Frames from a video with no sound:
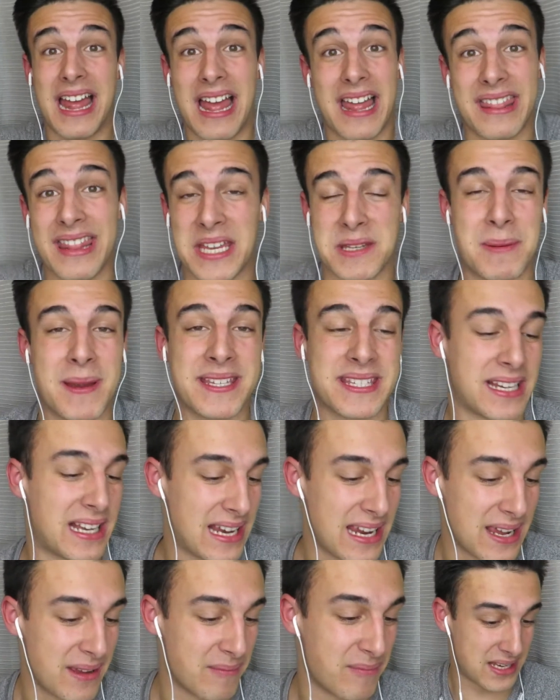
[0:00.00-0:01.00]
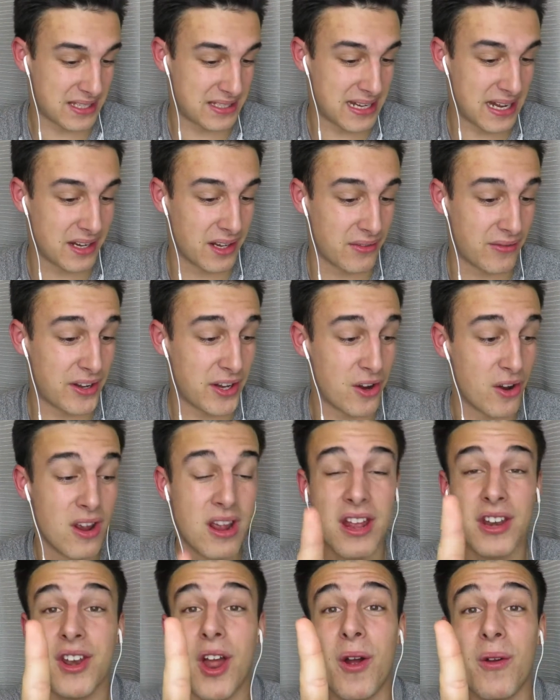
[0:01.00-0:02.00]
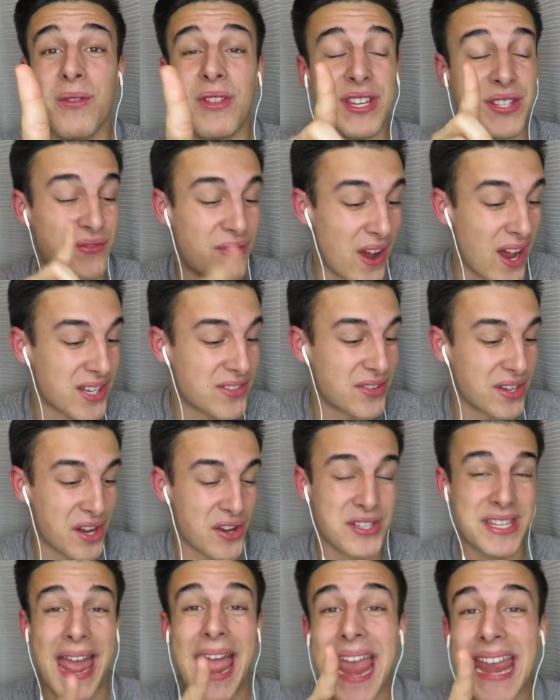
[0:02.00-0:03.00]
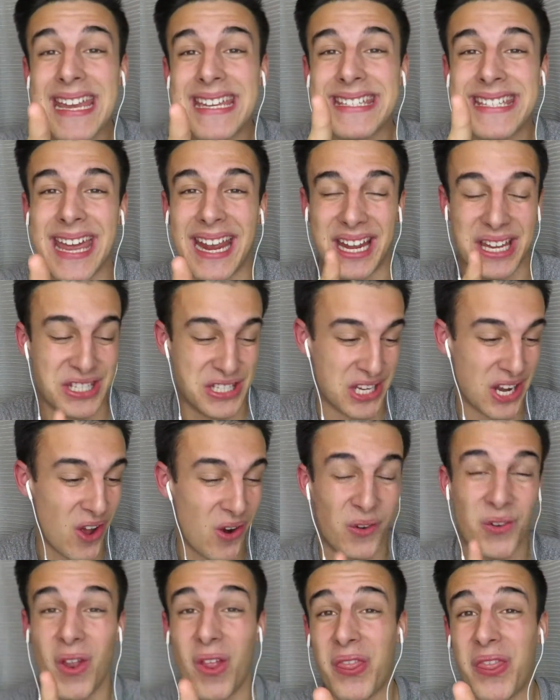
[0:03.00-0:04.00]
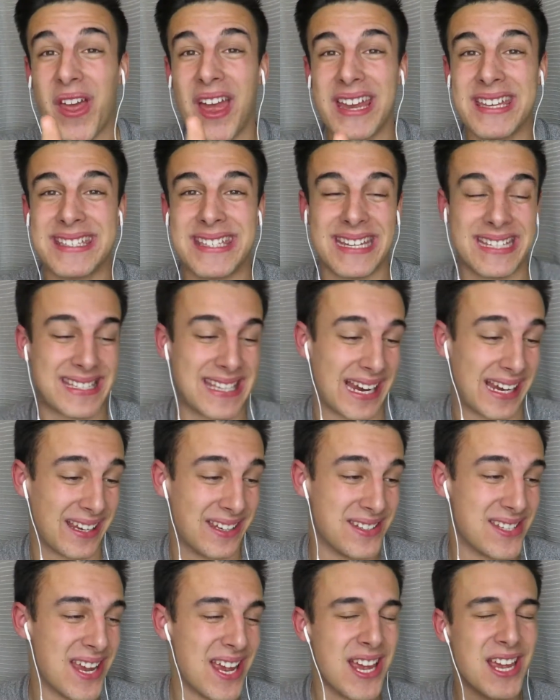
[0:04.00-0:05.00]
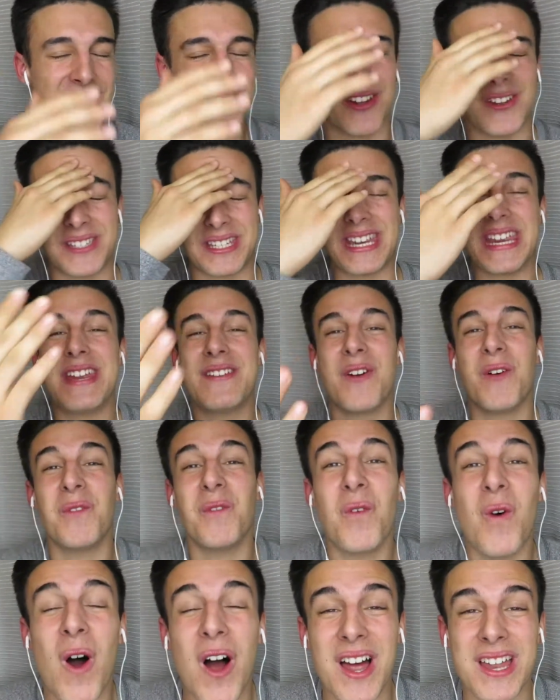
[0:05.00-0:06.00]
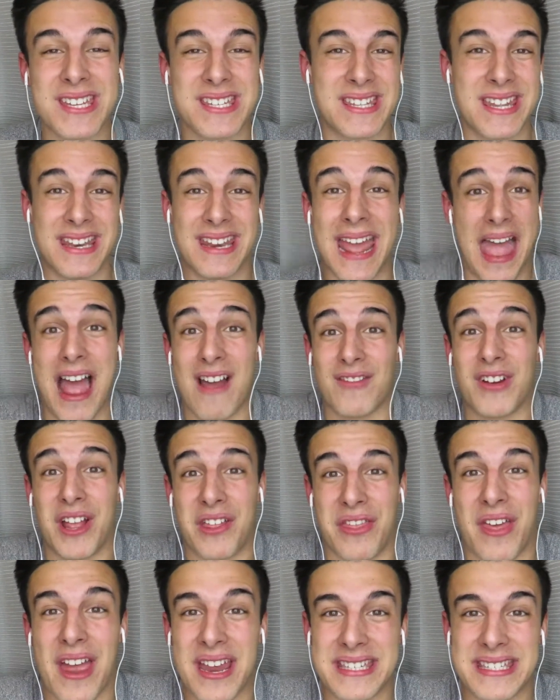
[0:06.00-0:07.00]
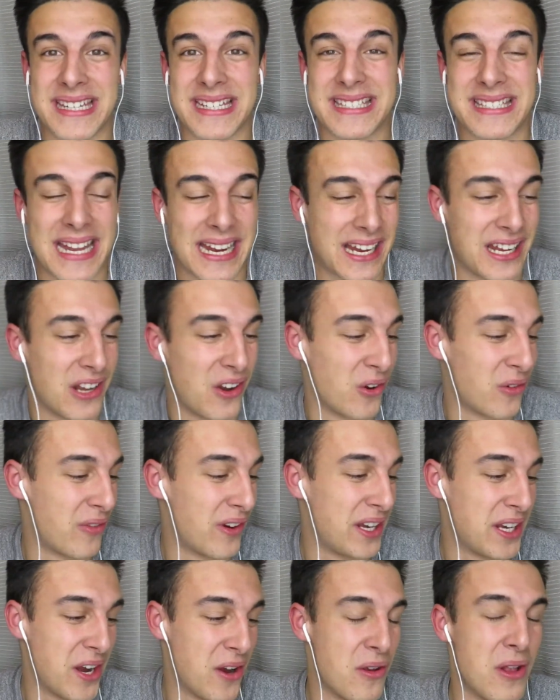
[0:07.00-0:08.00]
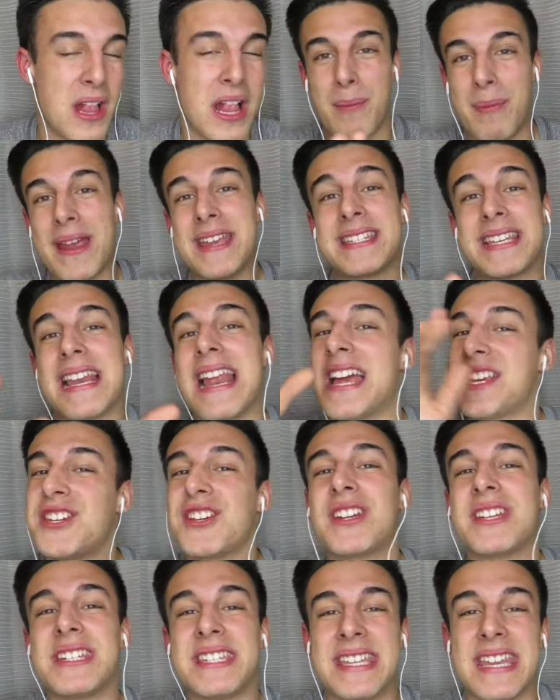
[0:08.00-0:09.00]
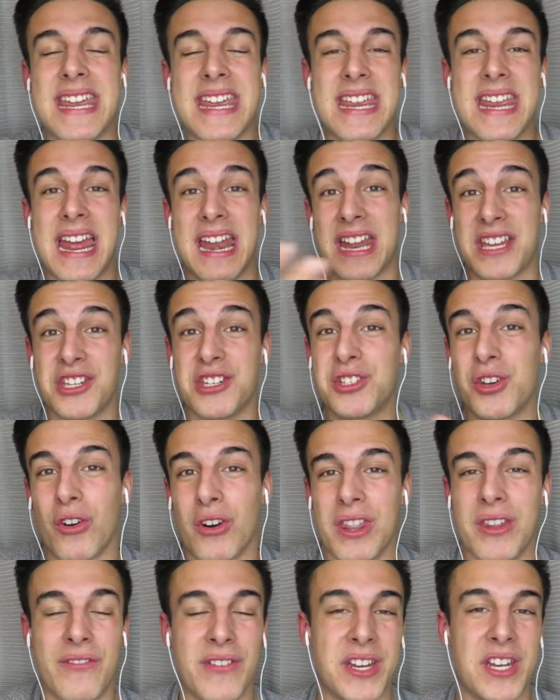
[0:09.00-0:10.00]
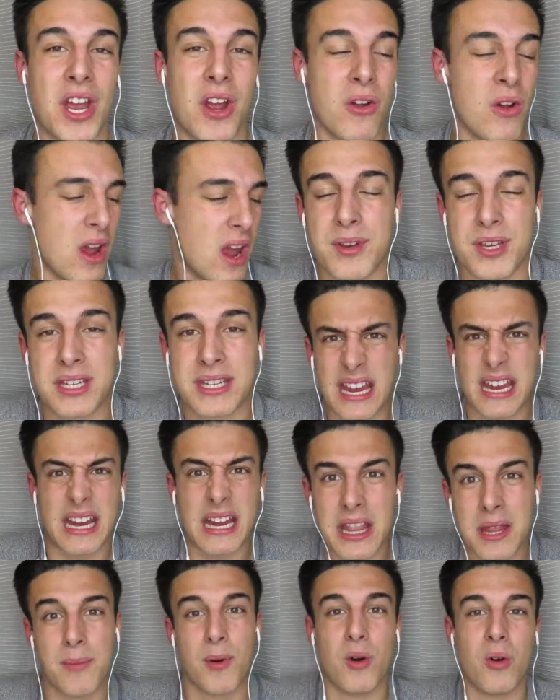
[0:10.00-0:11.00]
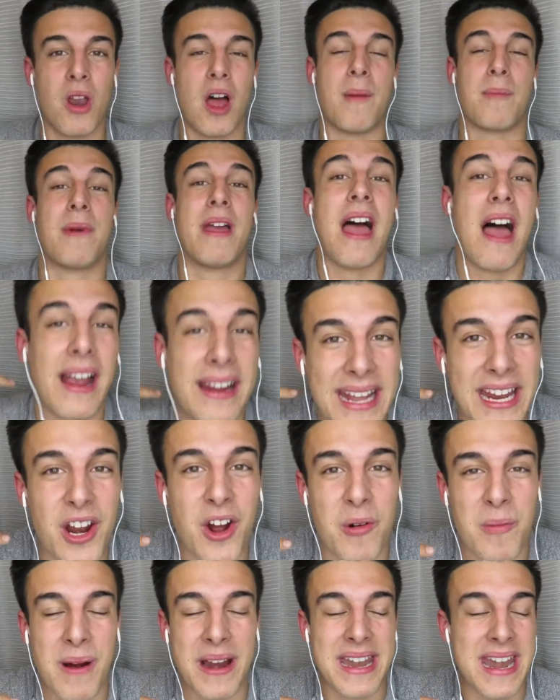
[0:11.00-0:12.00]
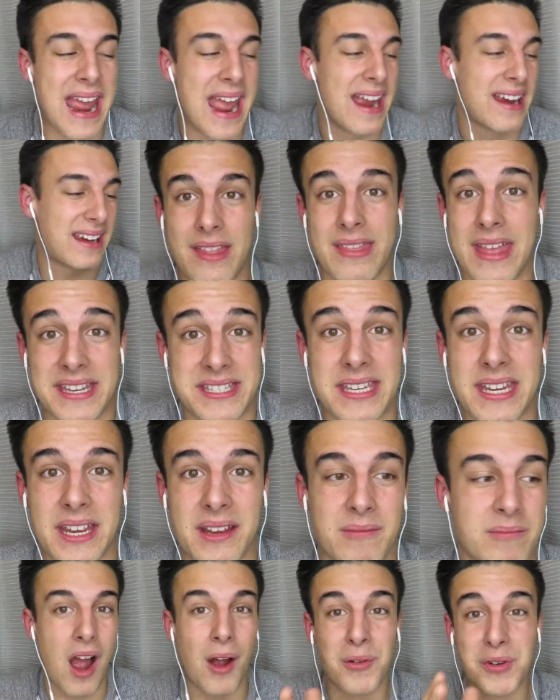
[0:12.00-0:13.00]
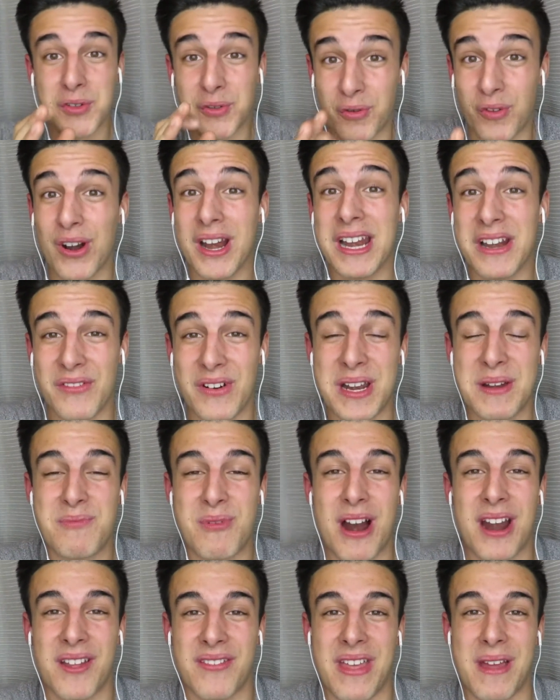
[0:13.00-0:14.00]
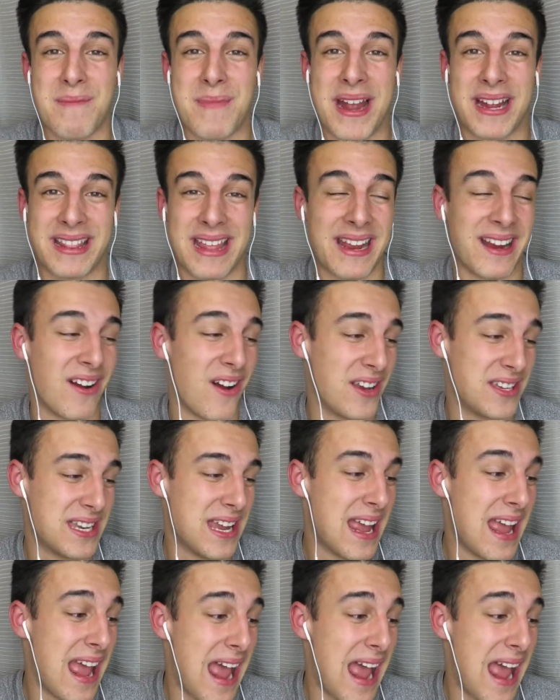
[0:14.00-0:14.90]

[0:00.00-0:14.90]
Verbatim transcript: And that's basically it. That's the end of the video. No, this first video is eight seconds long, not thirty-six seconds. So it's even worse than having a thirty-six second long video. But basically, as you can see, and as you saw in the video, I'm just kicking the ball up. I get it on my net, and that's it. I was really, really proud of that back then, guys.